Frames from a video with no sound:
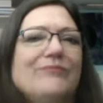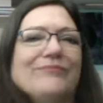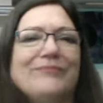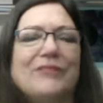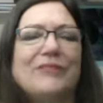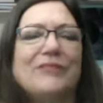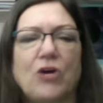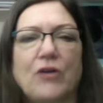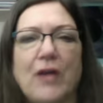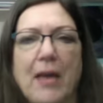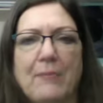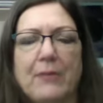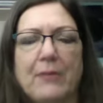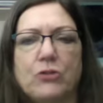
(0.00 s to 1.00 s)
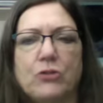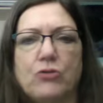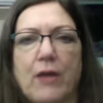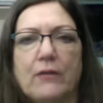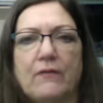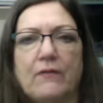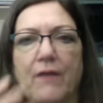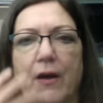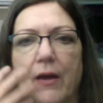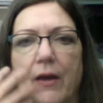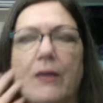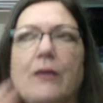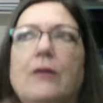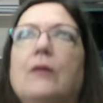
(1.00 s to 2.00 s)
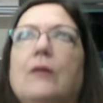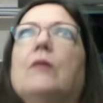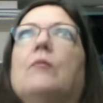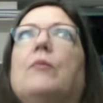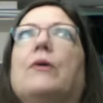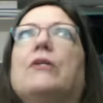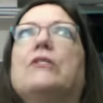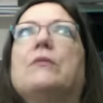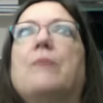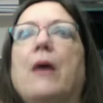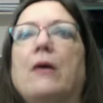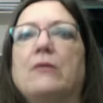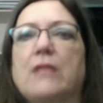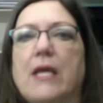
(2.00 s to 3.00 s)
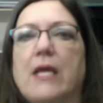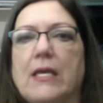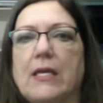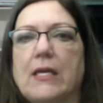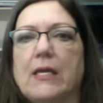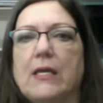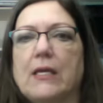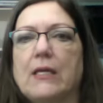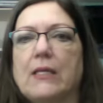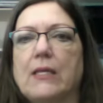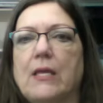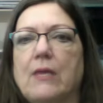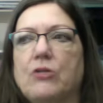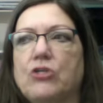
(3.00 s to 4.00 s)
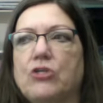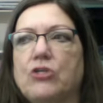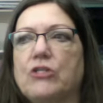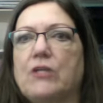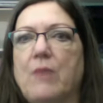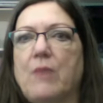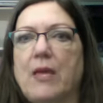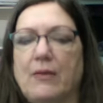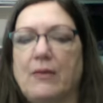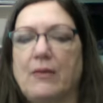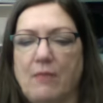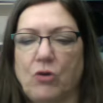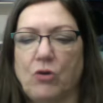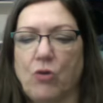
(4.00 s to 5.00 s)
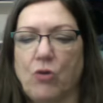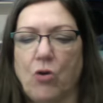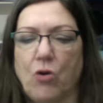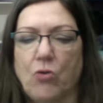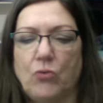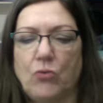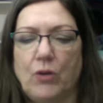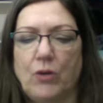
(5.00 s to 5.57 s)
it's called Abstractify, but it's about taking the images and making them your own.